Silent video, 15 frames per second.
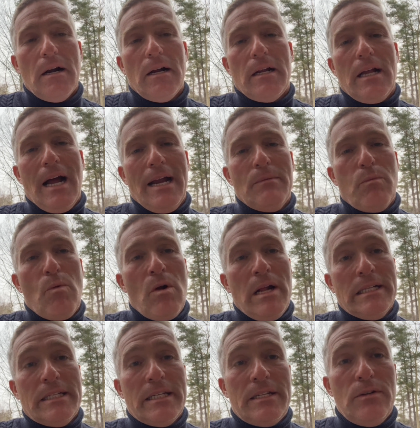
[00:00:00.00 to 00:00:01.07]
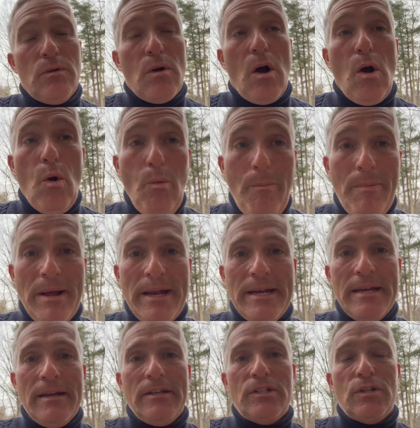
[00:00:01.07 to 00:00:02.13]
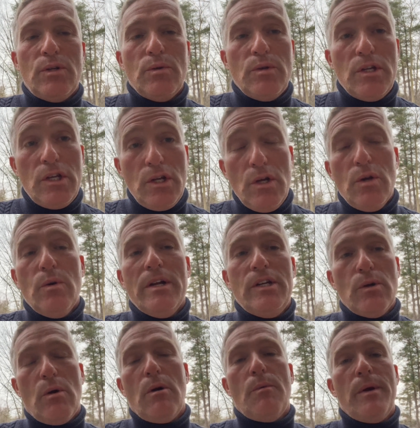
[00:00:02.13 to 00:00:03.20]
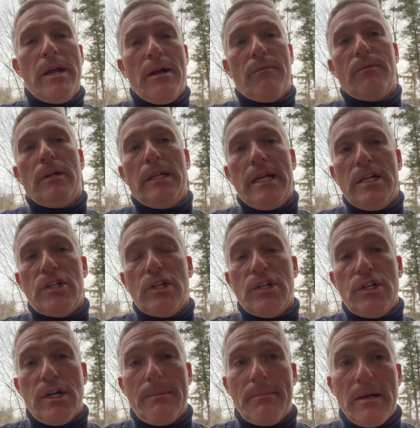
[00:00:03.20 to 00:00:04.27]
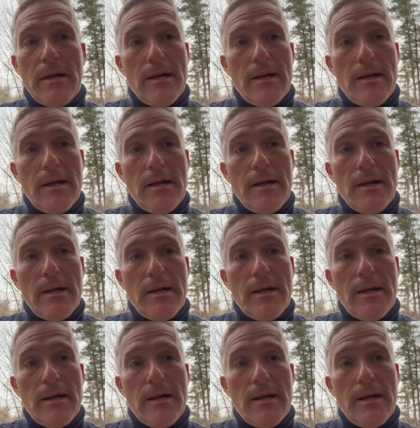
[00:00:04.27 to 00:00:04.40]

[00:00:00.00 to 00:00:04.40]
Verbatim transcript: God wants to open to you a doorway of relationship